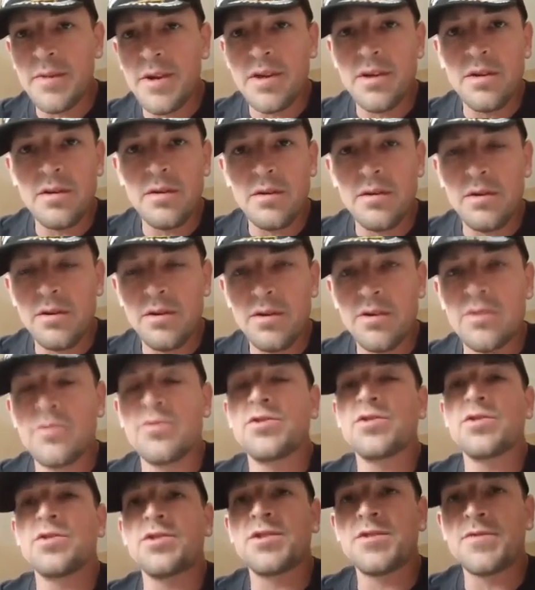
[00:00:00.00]
me
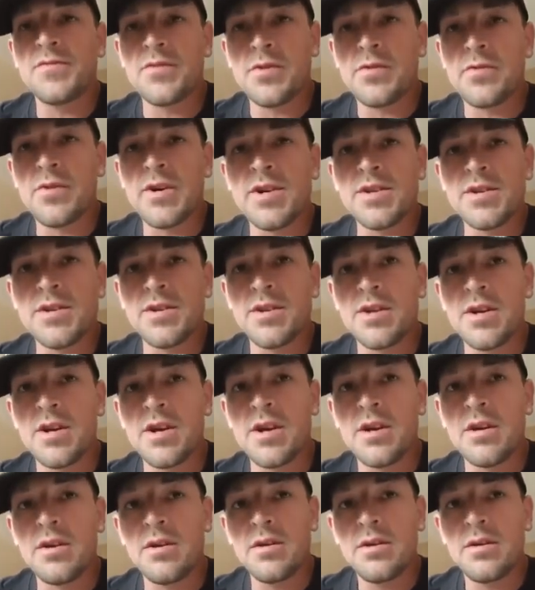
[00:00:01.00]
useless for the rest of the
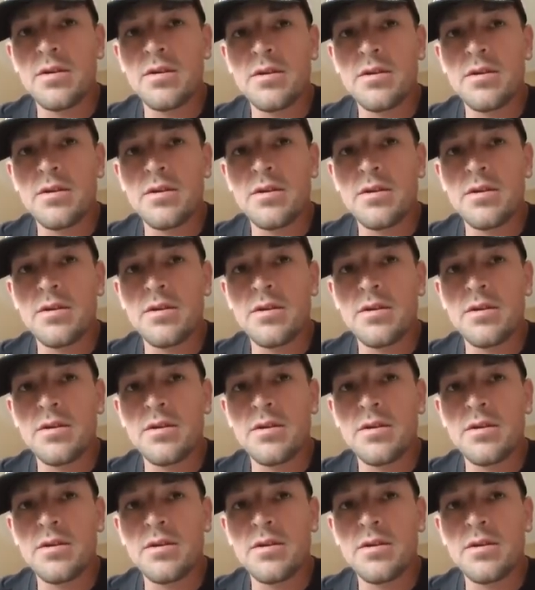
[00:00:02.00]
day.